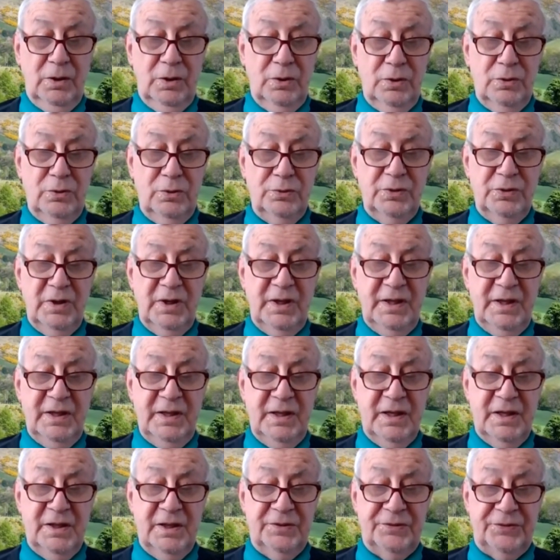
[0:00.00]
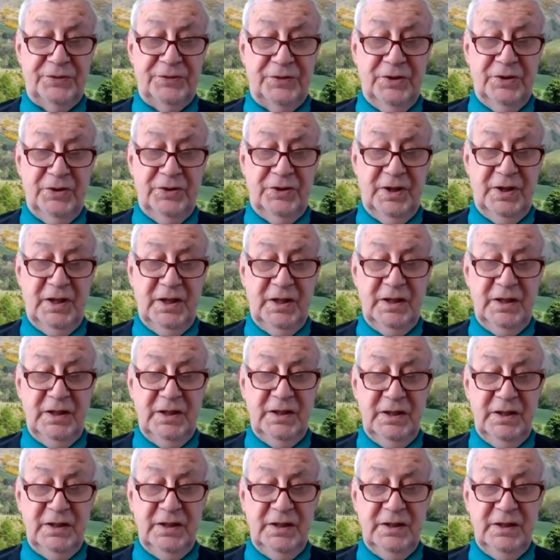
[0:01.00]
Only
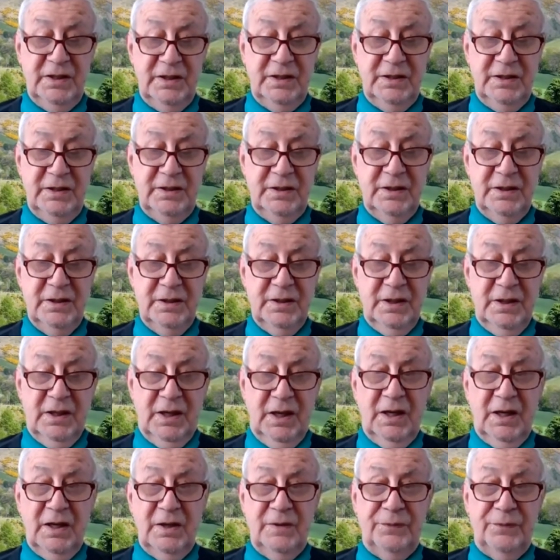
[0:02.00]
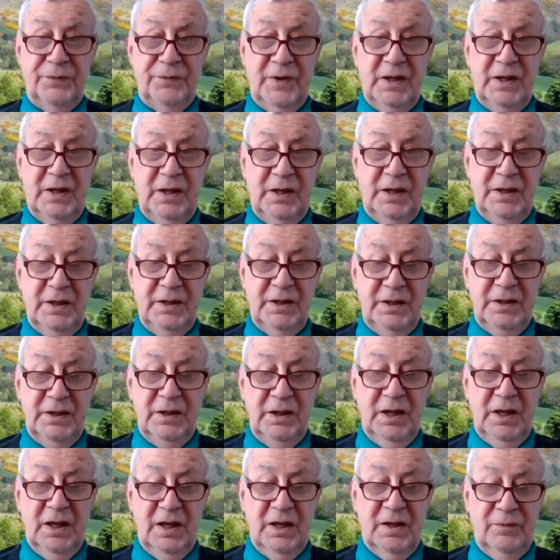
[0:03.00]
yesterday I fell
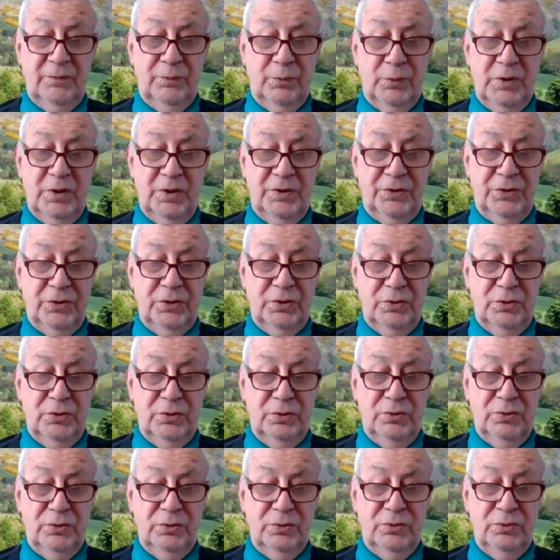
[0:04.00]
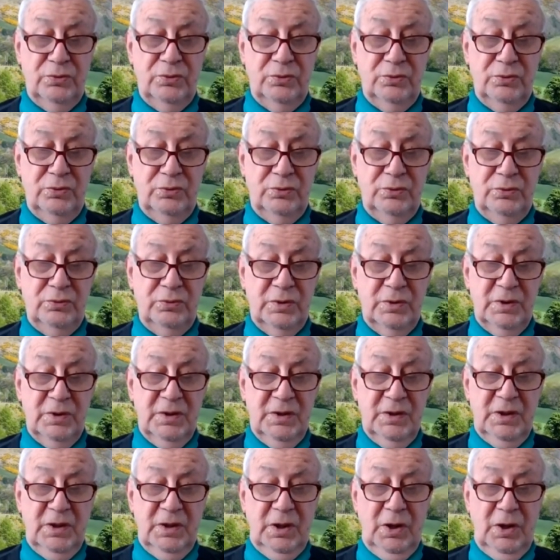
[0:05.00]
in love with you.
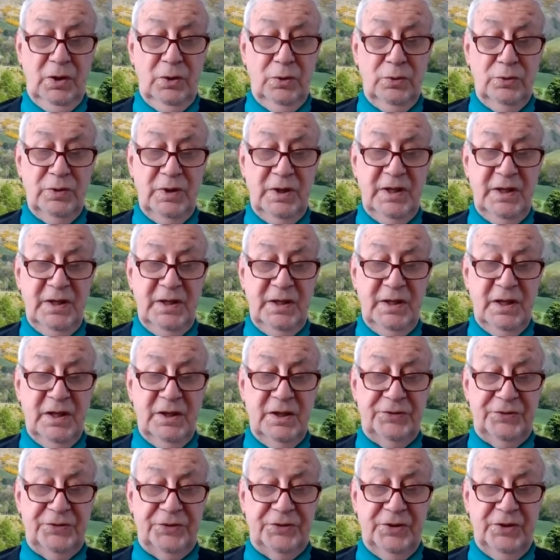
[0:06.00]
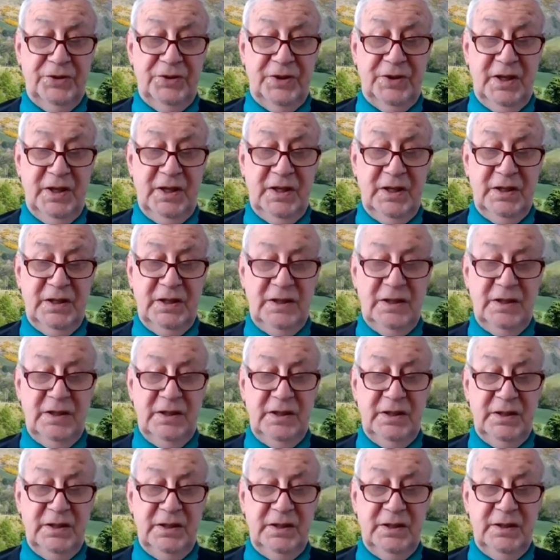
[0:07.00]
Only
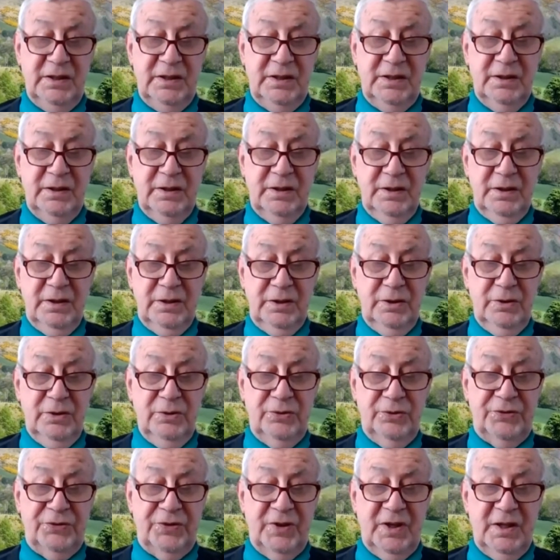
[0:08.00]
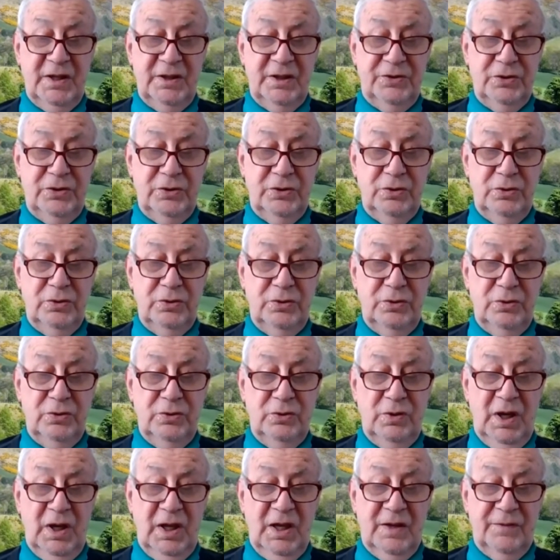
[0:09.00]
yesterday you said
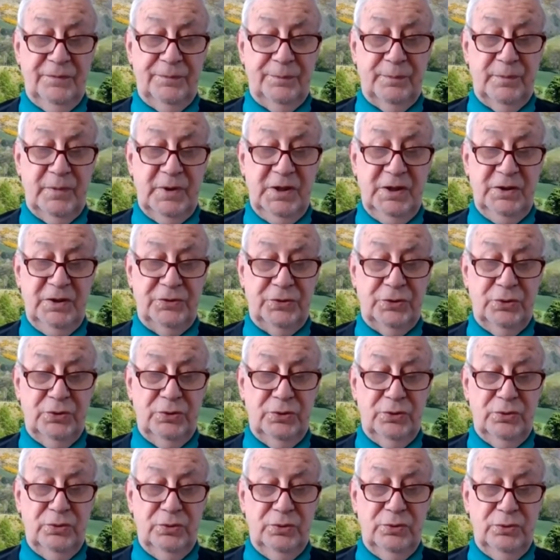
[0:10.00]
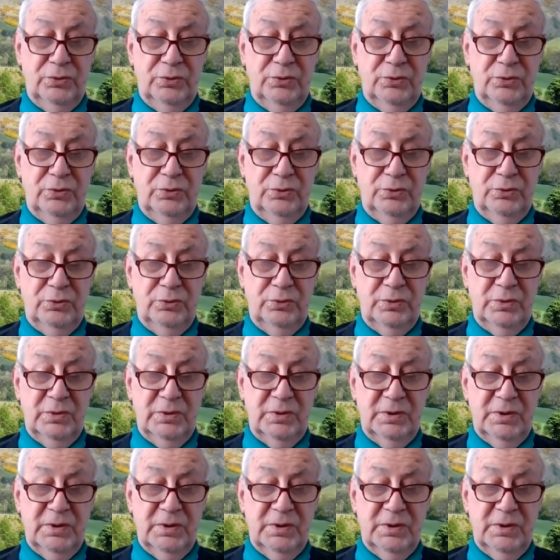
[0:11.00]
you loved me too.